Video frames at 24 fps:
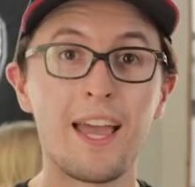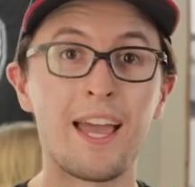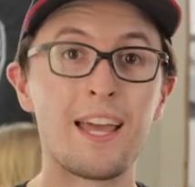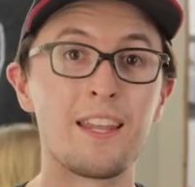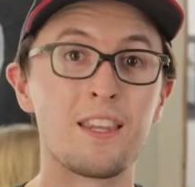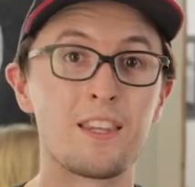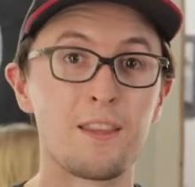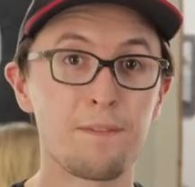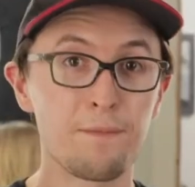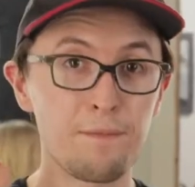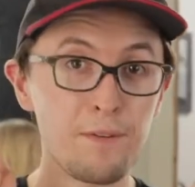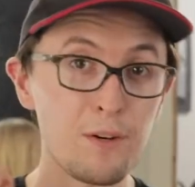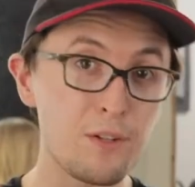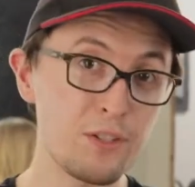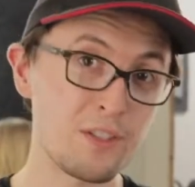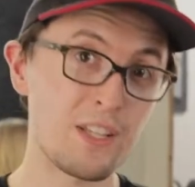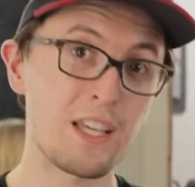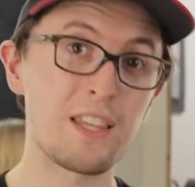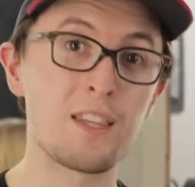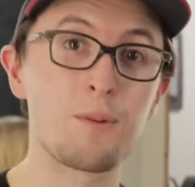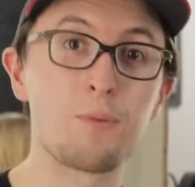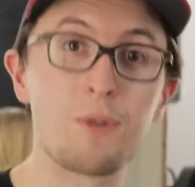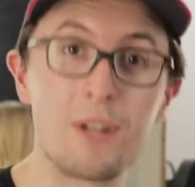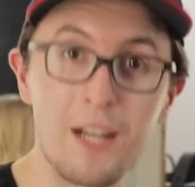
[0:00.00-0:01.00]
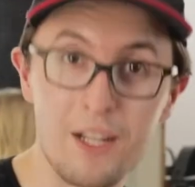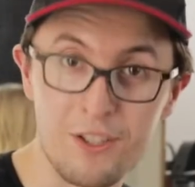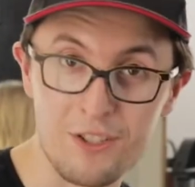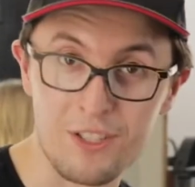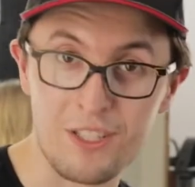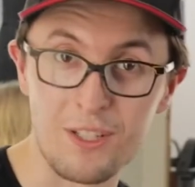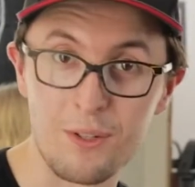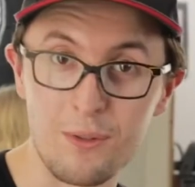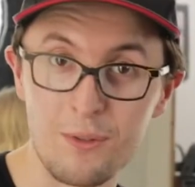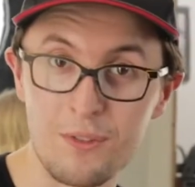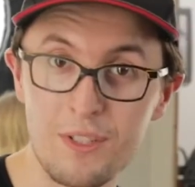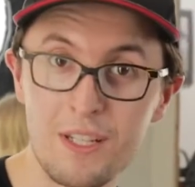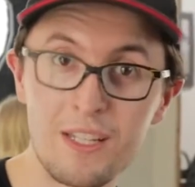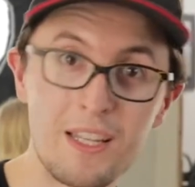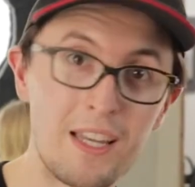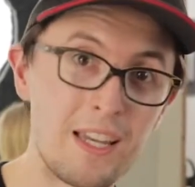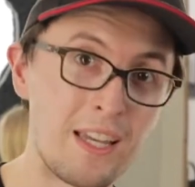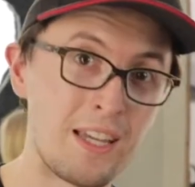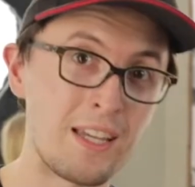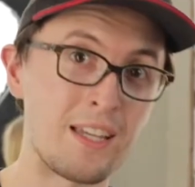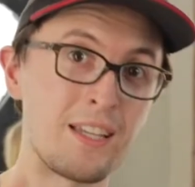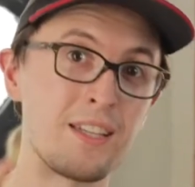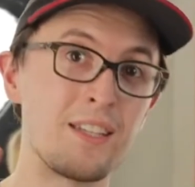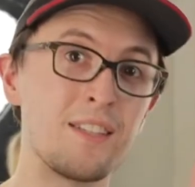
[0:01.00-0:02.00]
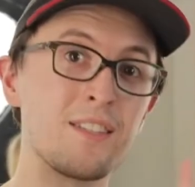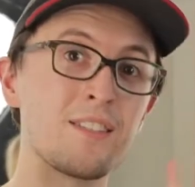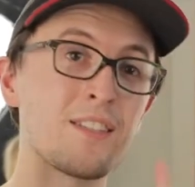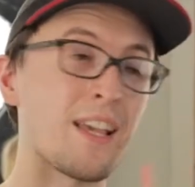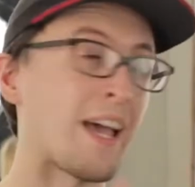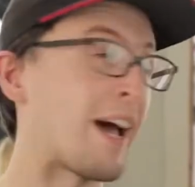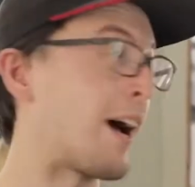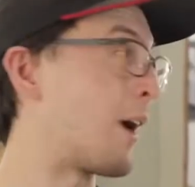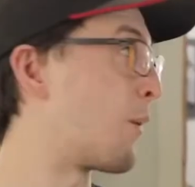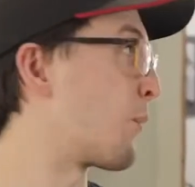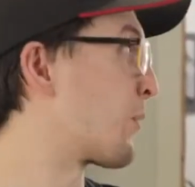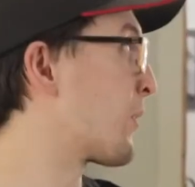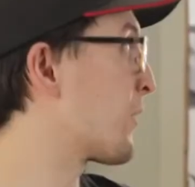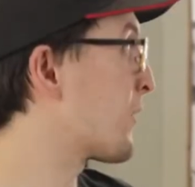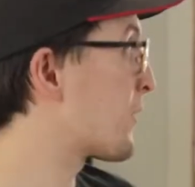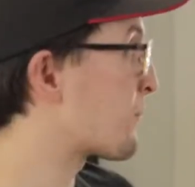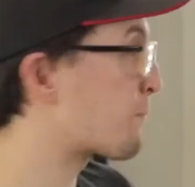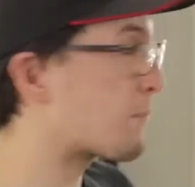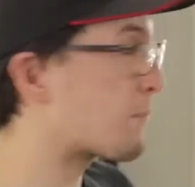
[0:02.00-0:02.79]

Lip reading: And the first light that we're actually using is our